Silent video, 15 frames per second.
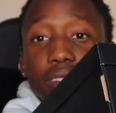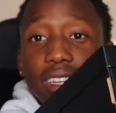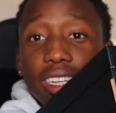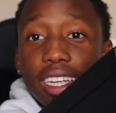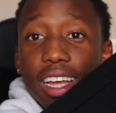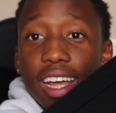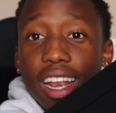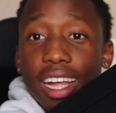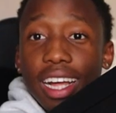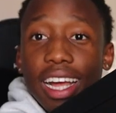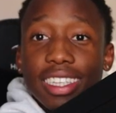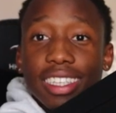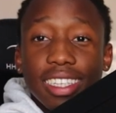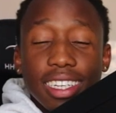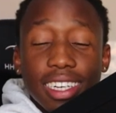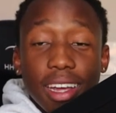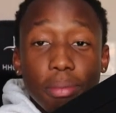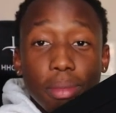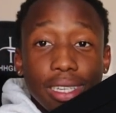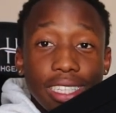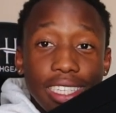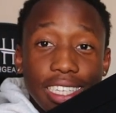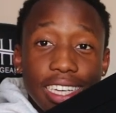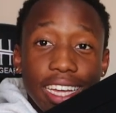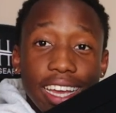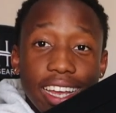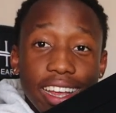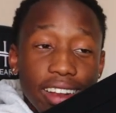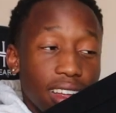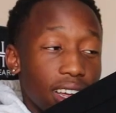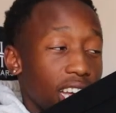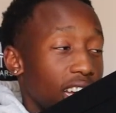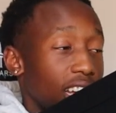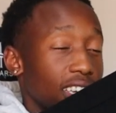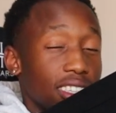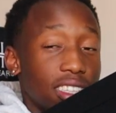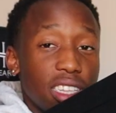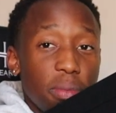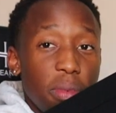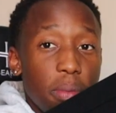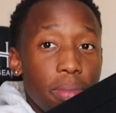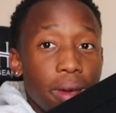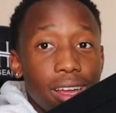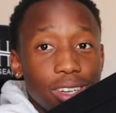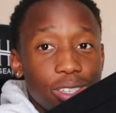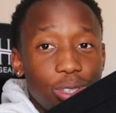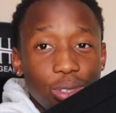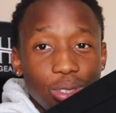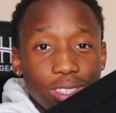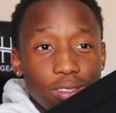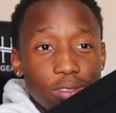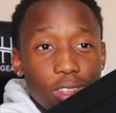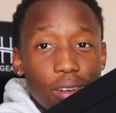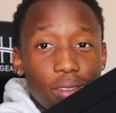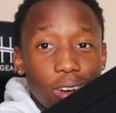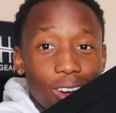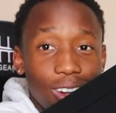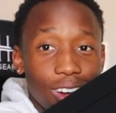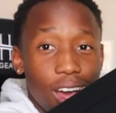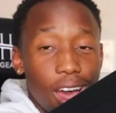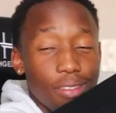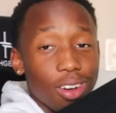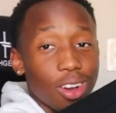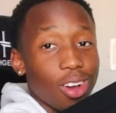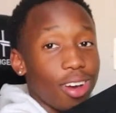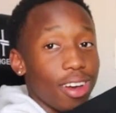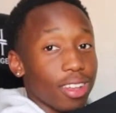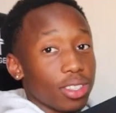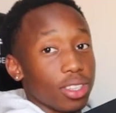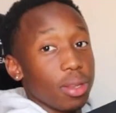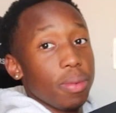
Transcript: Yeah, like I said, I'm a sneakerhead. I still be buying shoes even though I've got a car.